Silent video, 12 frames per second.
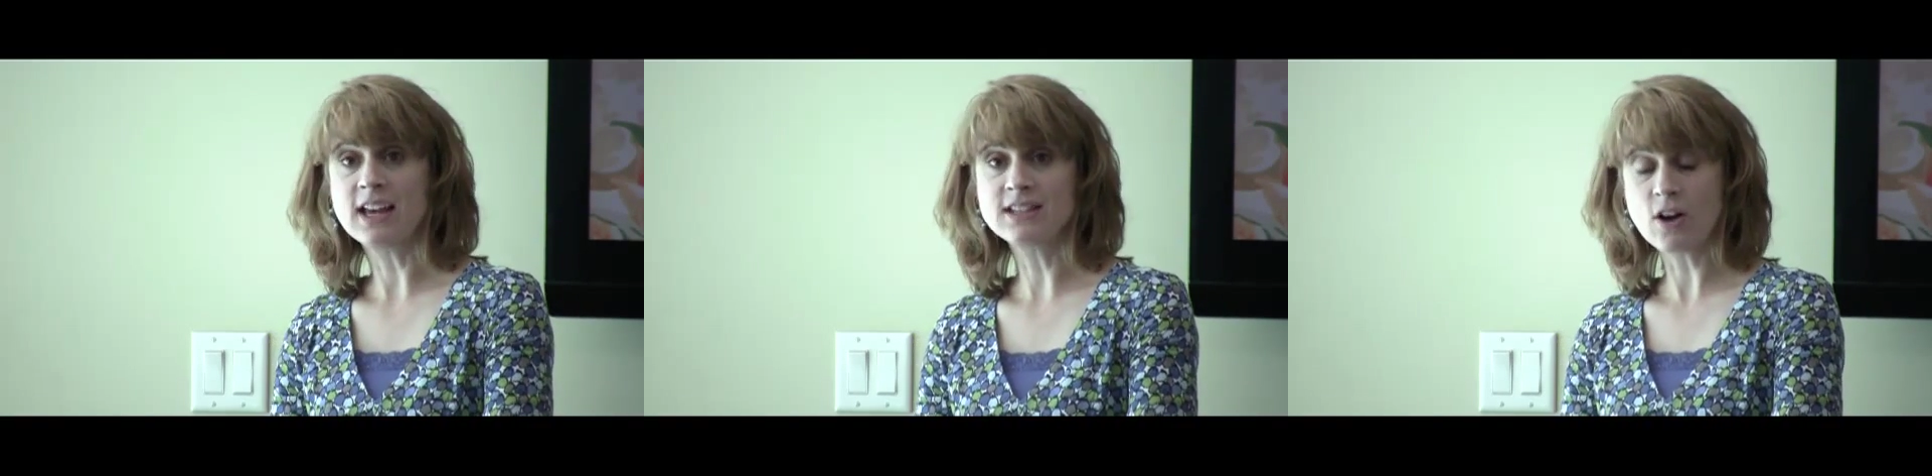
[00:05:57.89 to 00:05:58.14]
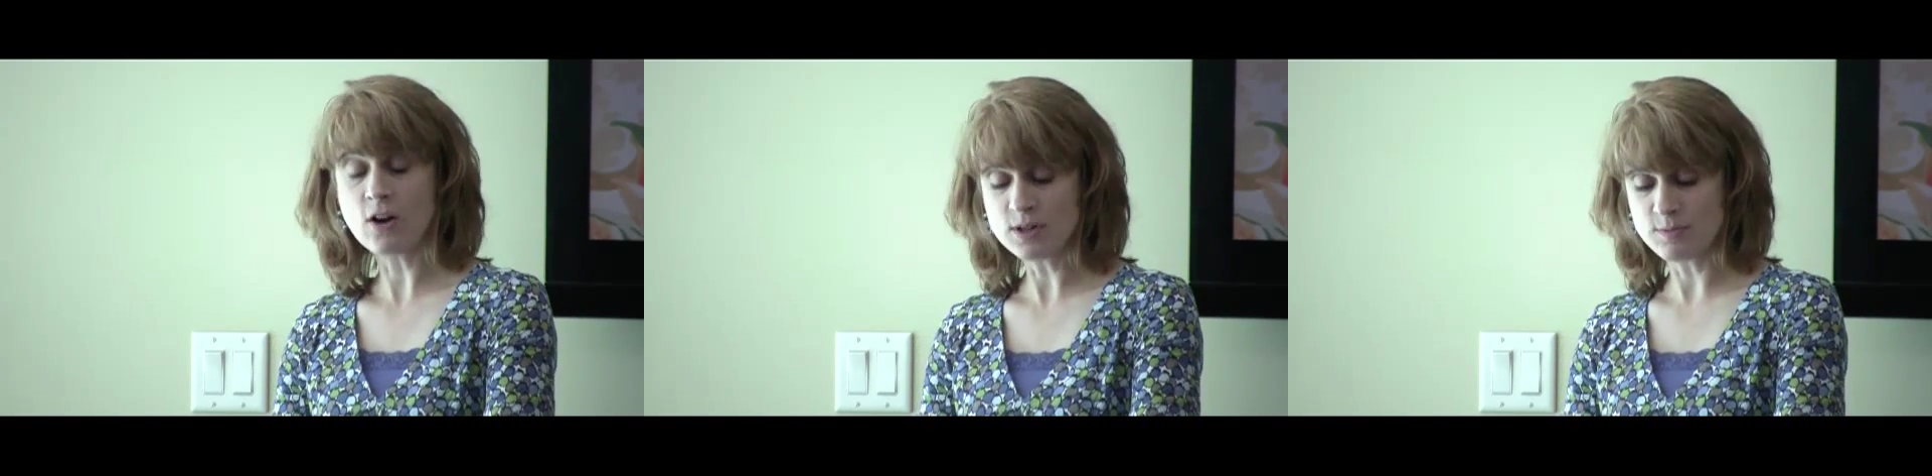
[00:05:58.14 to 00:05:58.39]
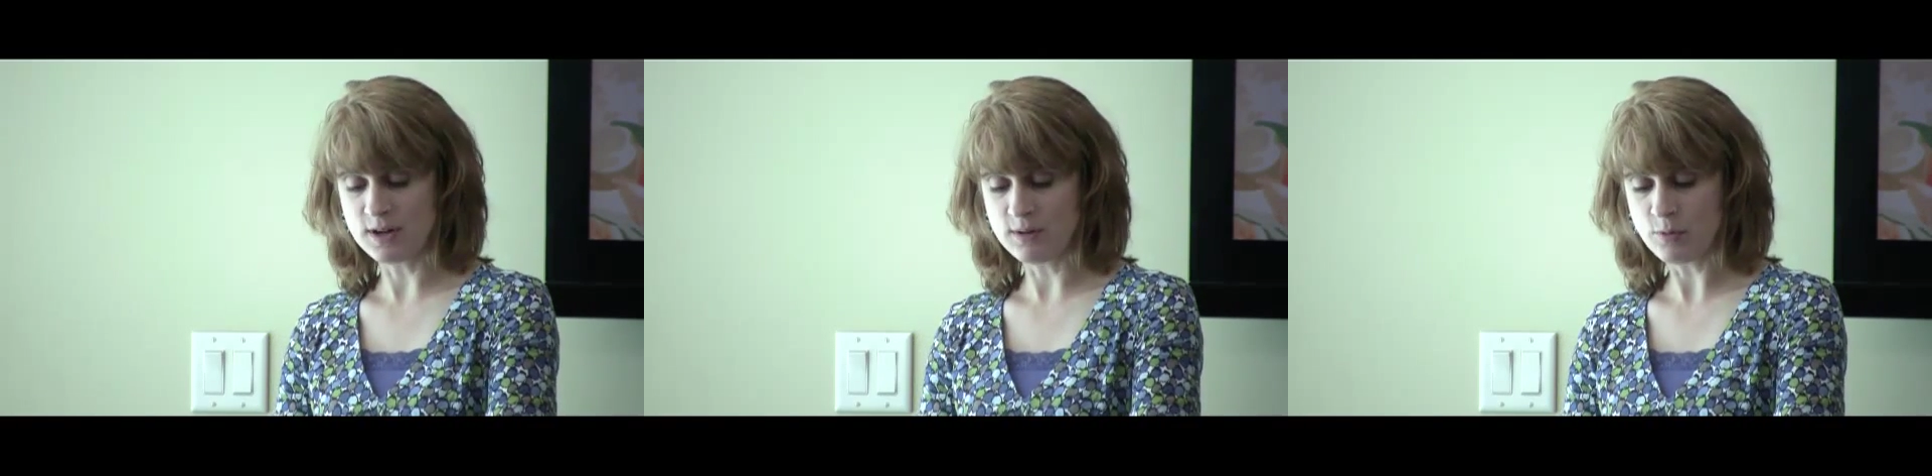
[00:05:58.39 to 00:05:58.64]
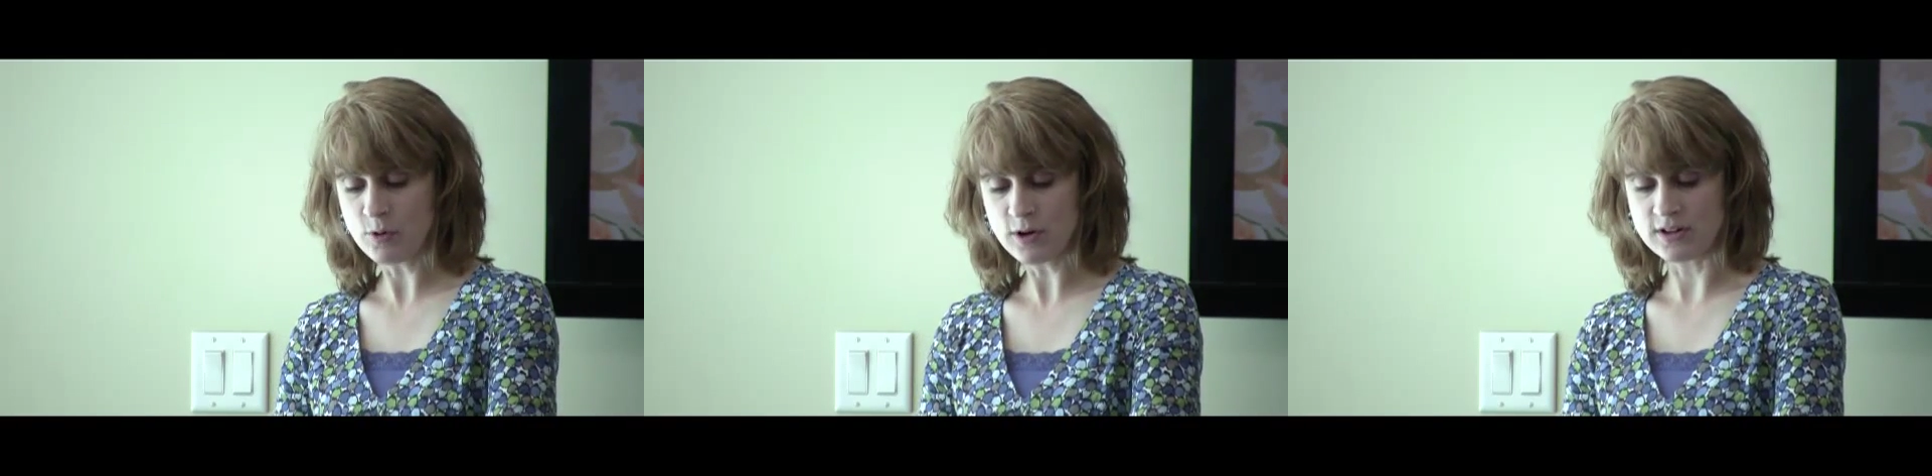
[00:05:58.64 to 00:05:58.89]
has always been
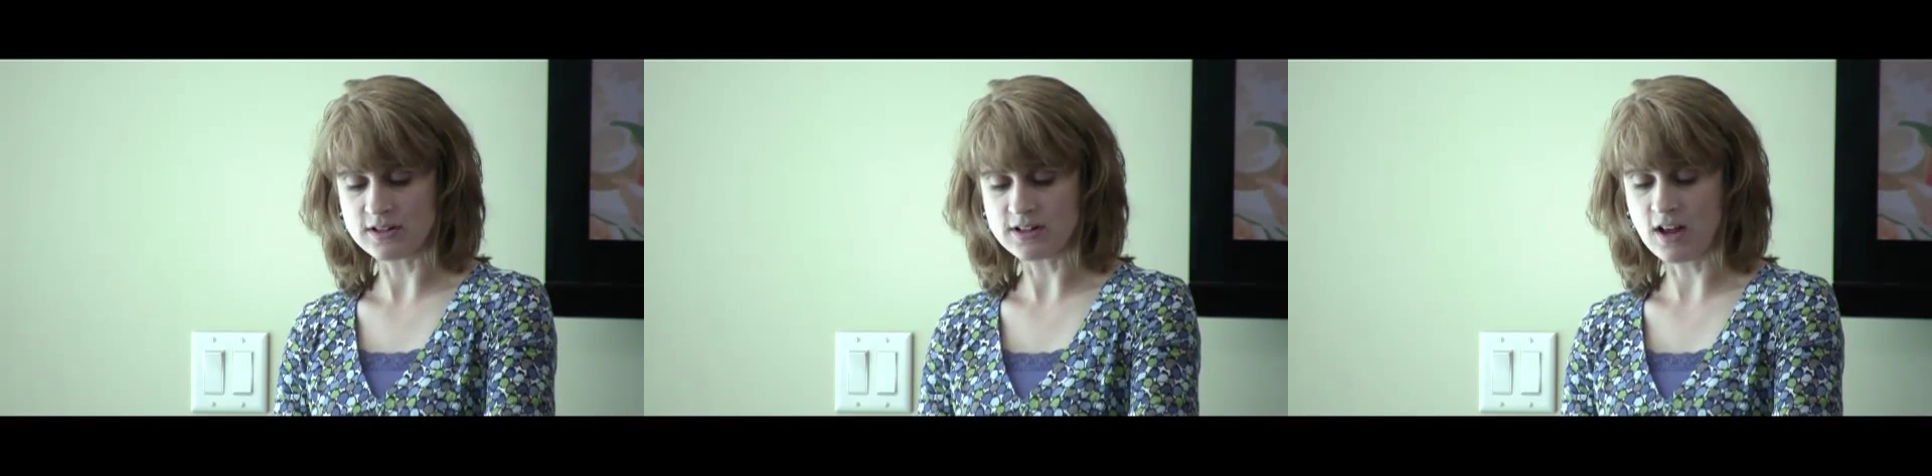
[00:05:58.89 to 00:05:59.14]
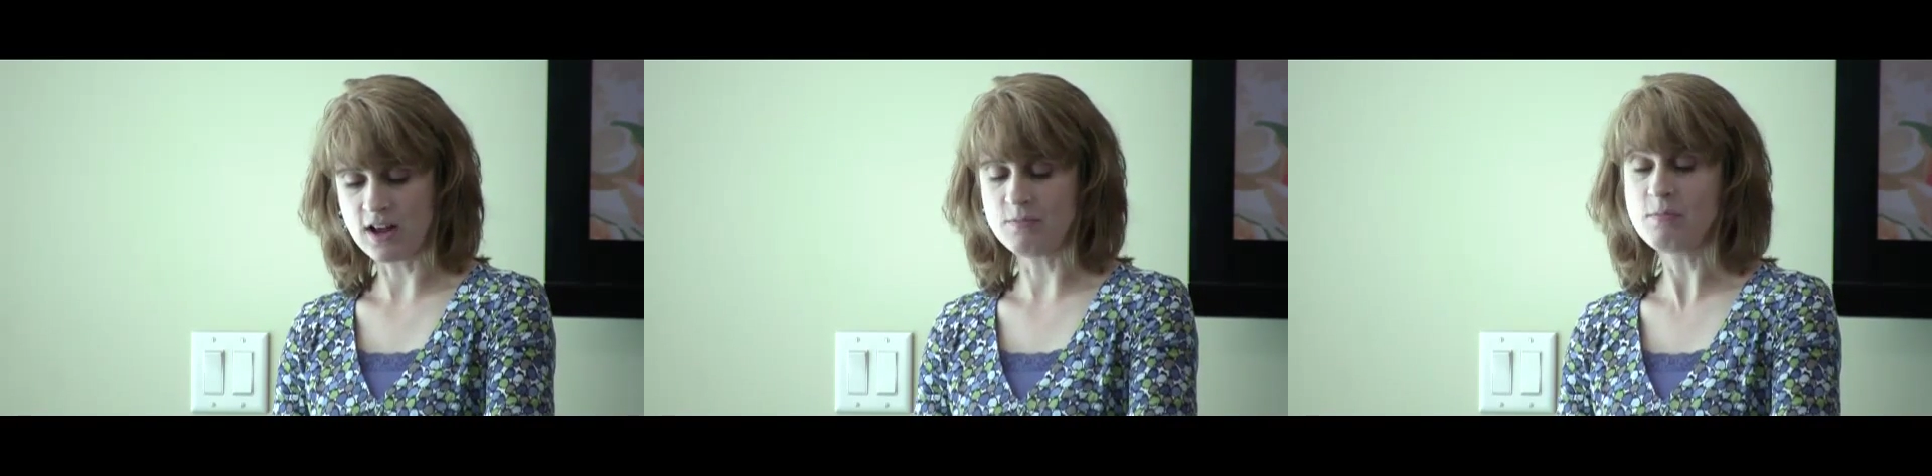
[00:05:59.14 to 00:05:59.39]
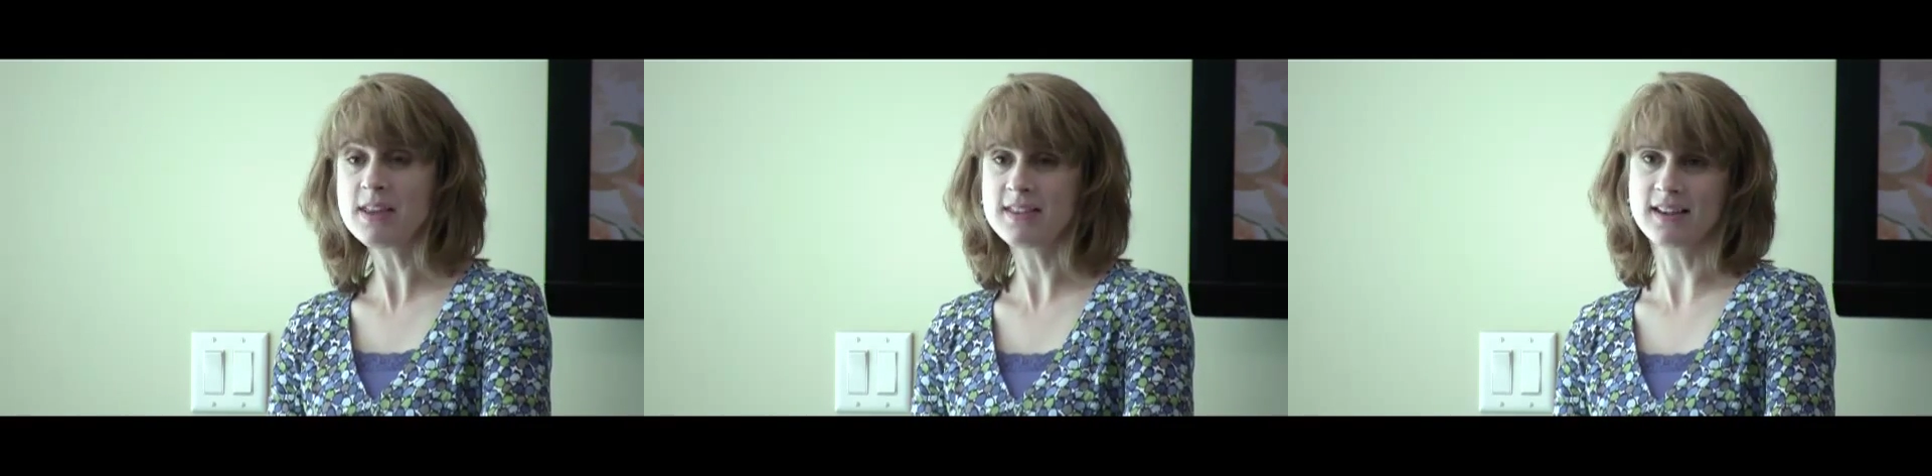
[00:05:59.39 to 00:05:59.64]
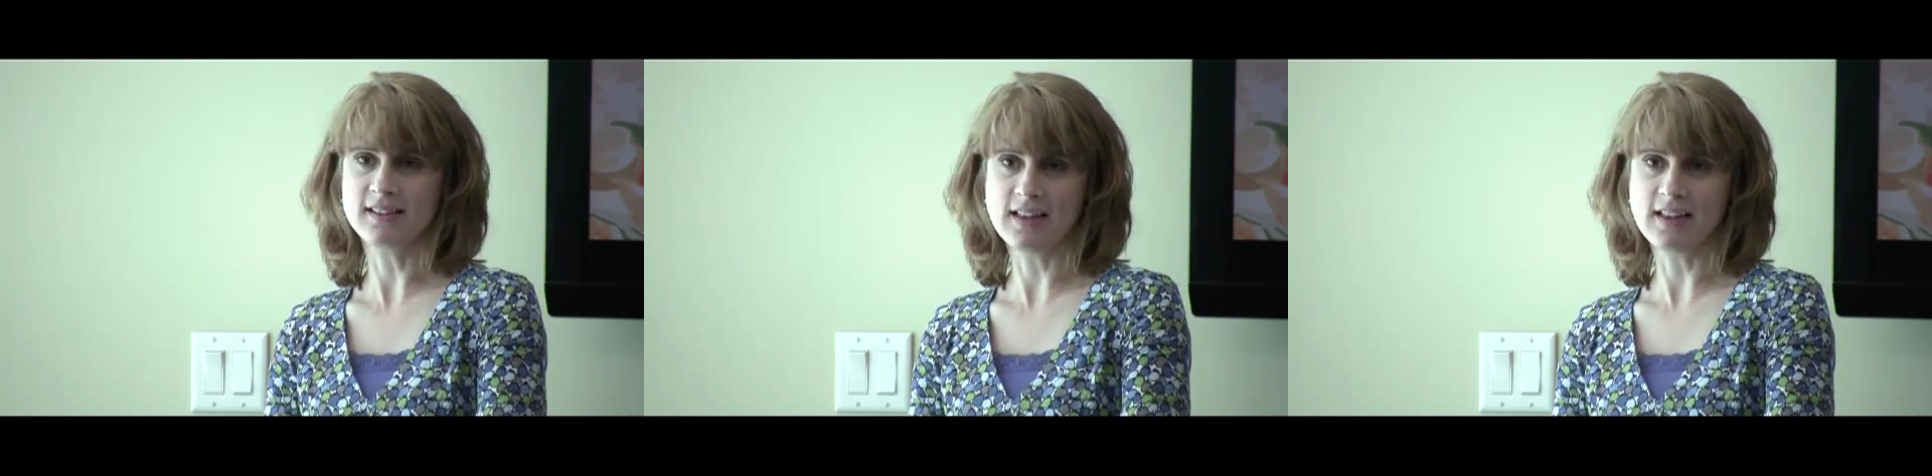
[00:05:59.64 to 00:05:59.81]
important, on a mythic